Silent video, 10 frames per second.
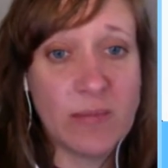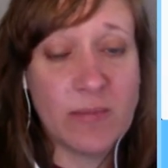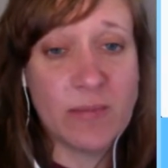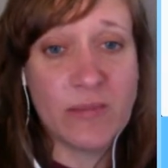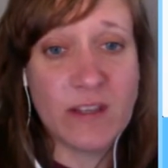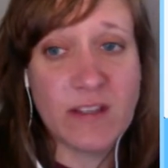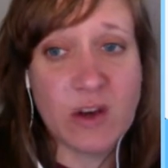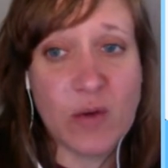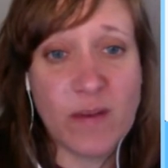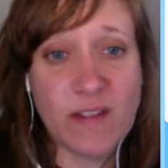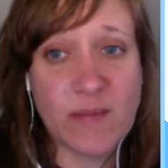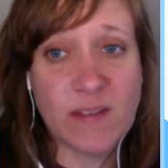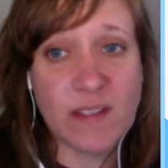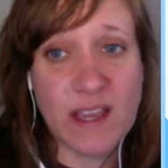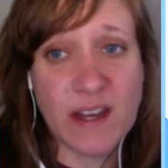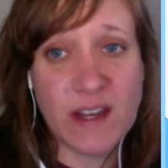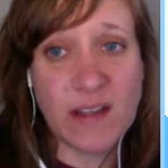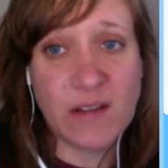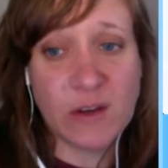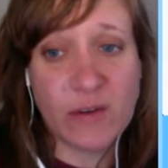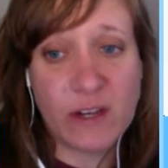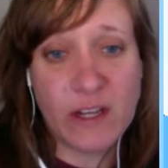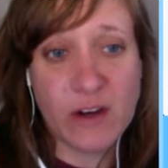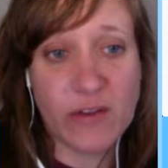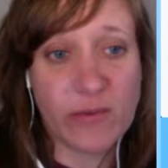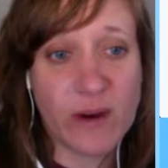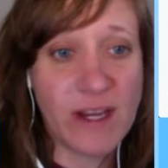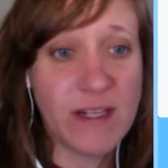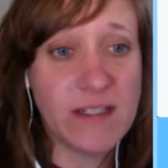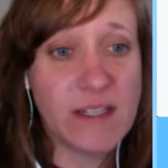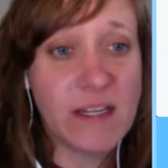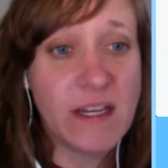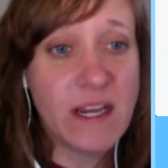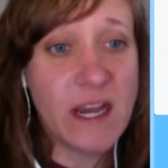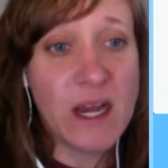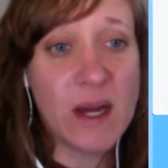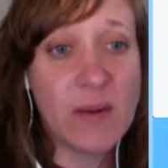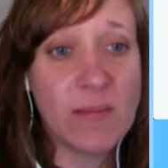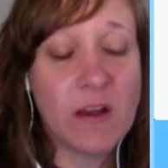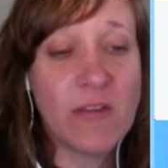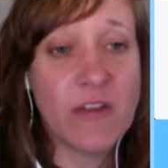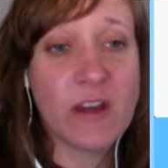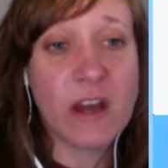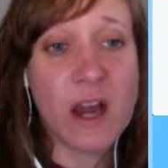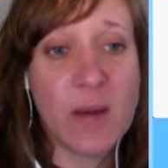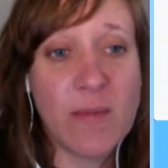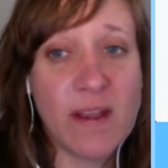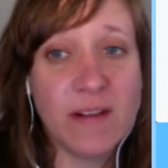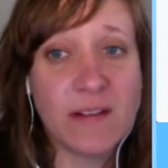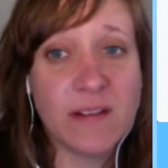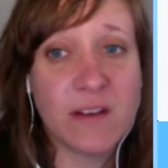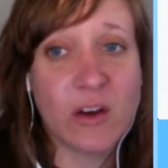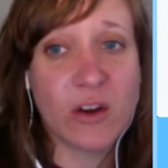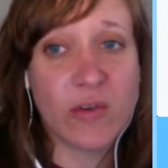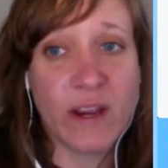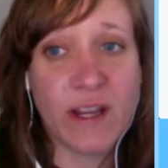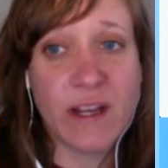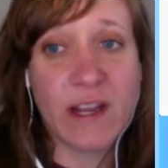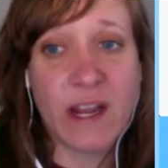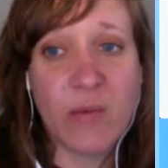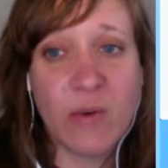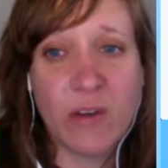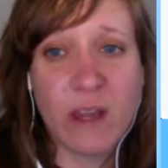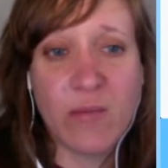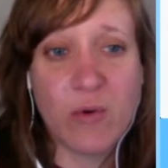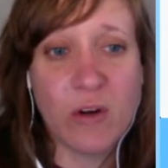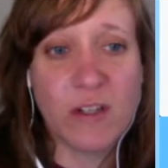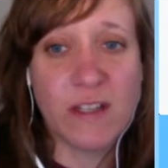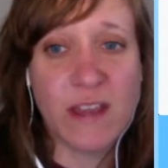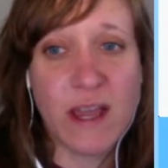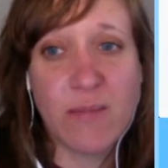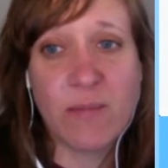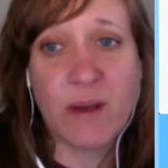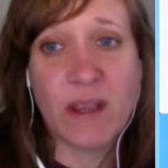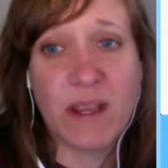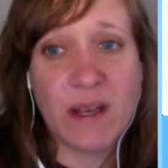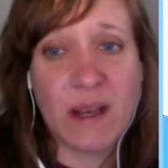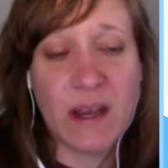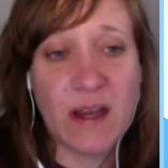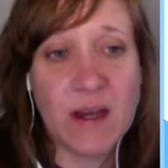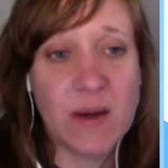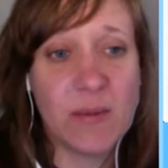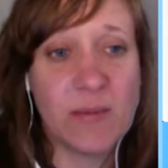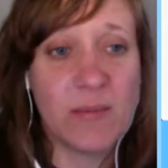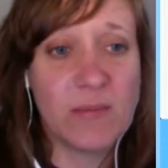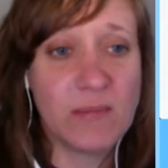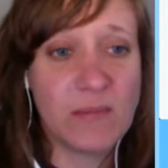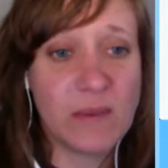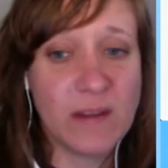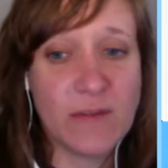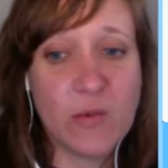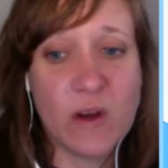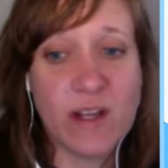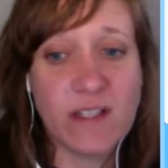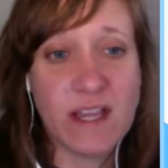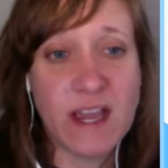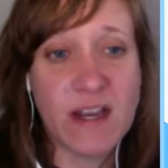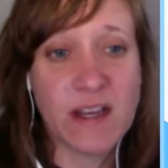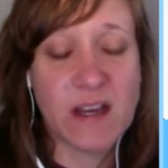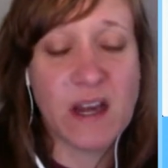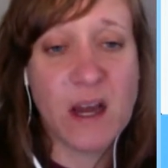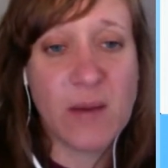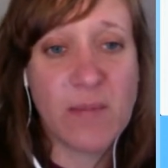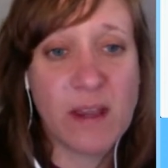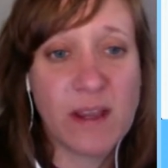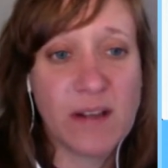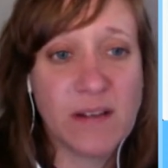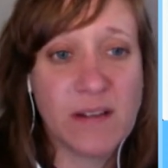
This opens up settings over here on the right. The comments are great, and I will get more to that, but if you wanted to add a comment,